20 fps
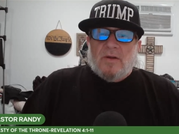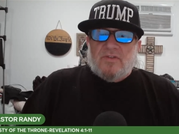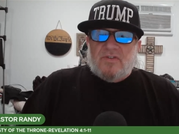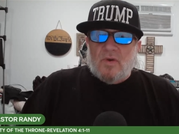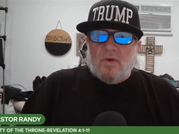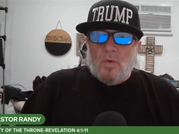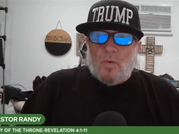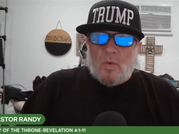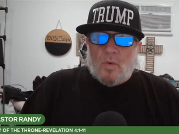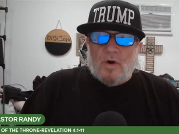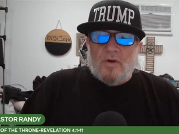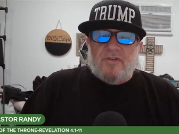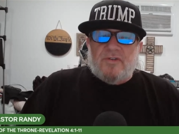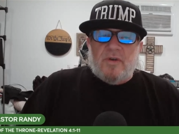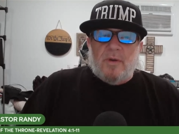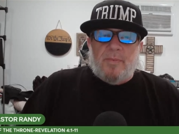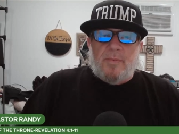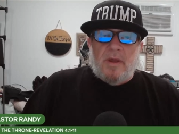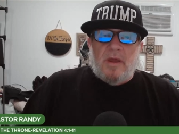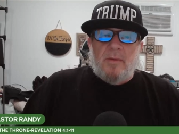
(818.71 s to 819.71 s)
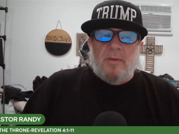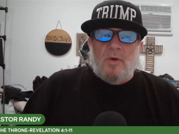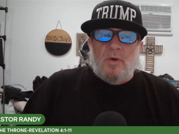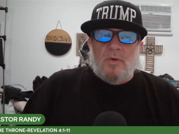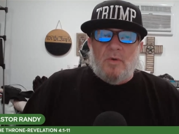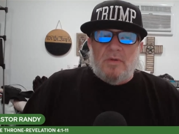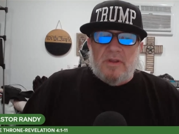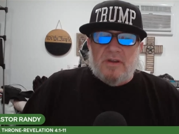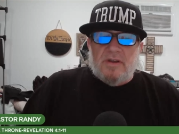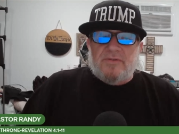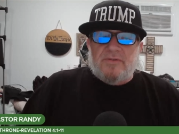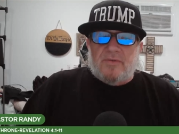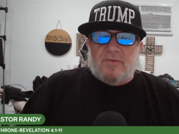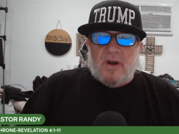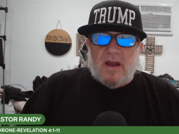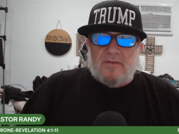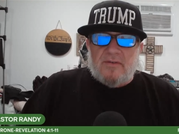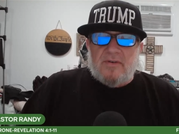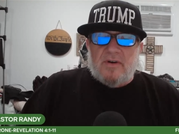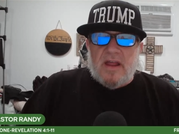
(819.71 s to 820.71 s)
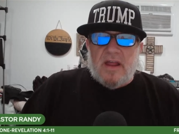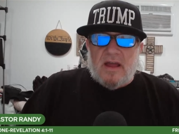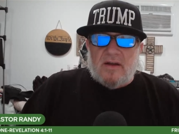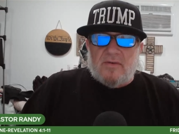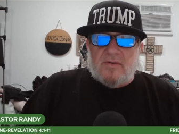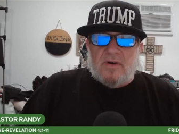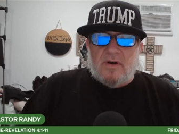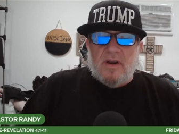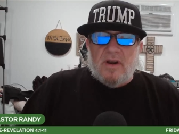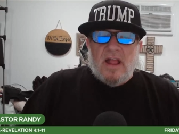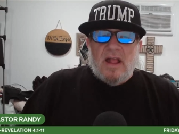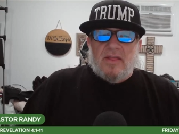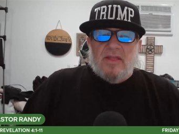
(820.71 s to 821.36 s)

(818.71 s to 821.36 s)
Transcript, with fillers: to worship him who lives forever and ever,